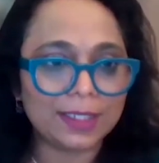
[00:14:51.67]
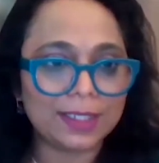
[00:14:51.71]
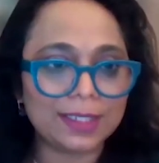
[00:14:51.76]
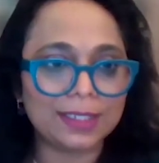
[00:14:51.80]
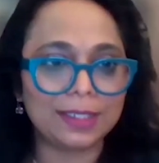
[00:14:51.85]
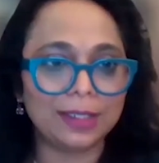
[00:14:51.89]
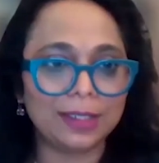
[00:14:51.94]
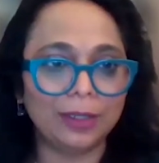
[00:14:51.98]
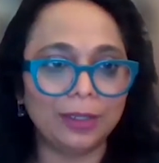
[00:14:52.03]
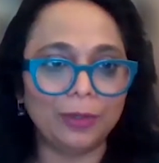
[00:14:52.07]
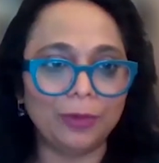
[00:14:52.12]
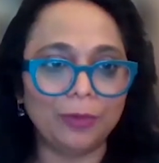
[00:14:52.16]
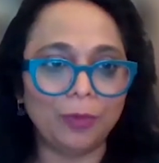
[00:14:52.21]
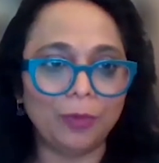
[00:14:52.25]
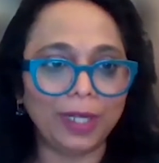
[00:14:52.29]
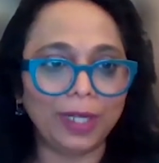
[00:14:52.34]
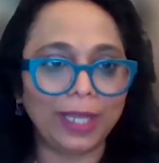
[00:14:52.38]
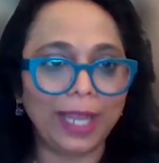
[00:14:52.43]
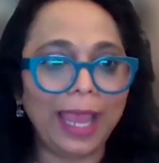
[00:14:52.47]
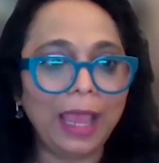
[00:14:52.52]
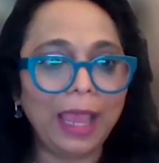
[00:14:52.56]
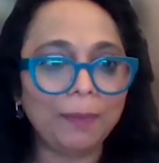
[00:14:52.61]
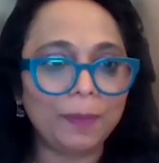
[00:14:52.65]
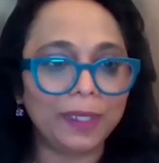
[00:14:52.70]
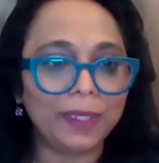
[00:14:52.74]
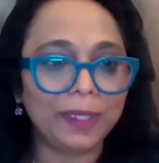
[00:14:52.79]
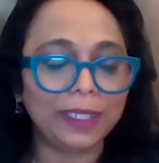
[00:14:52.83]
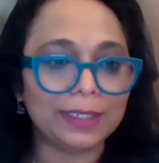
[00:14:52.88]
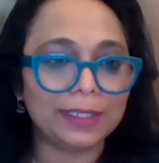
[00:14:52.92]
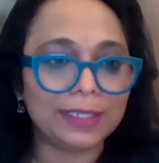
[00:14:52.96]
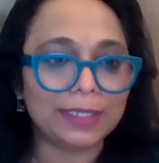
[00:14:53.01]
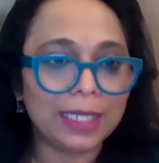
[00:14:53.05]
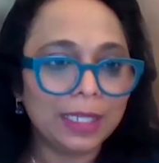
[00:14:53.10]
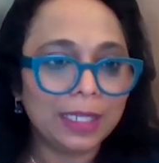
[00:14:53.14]
So what
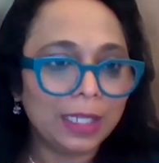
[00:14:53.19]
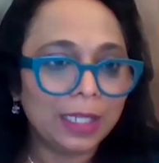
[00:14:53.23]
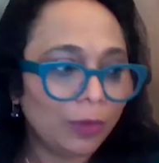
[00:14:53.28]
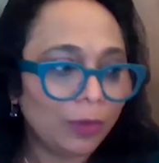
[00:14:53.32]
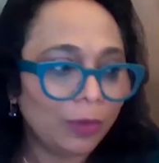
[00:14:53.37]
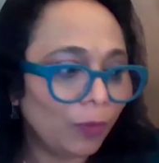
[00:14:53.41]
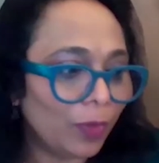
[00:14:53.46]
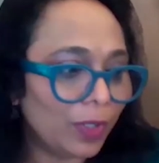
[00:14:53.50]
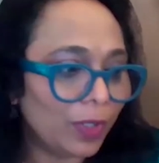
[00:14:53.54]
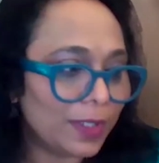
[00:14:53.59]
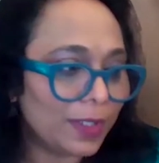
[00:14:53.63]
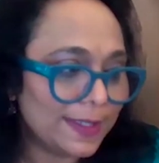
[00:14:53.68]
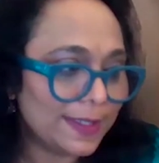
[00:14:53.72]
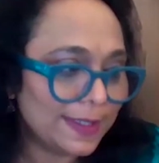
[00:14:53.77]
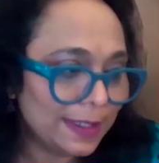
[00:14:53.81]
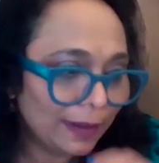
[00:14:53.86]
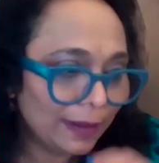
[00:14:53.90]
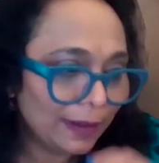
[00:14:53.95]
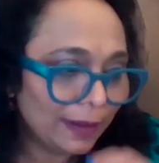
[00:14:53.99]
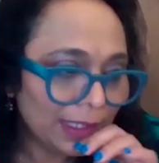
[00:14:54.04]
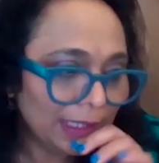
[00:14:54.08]
happened was